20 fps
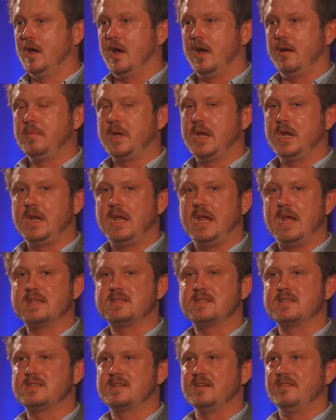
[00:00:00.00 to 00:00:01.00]
I mean, he has
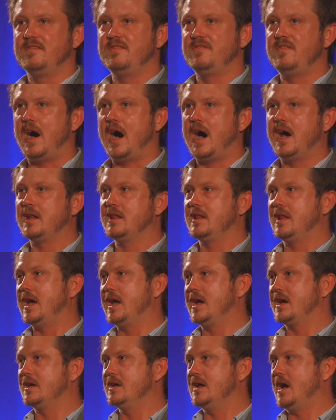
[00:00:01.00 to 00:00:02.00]
a
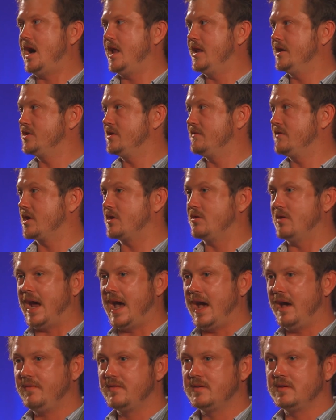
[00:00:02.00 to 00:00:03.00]
savant-like knowledge of the
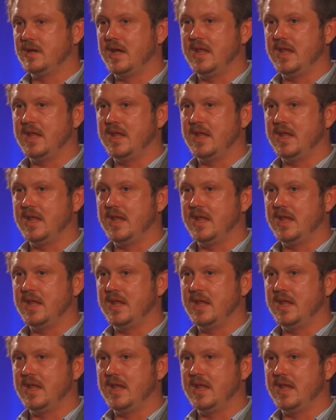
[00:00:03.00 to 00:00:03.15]
craft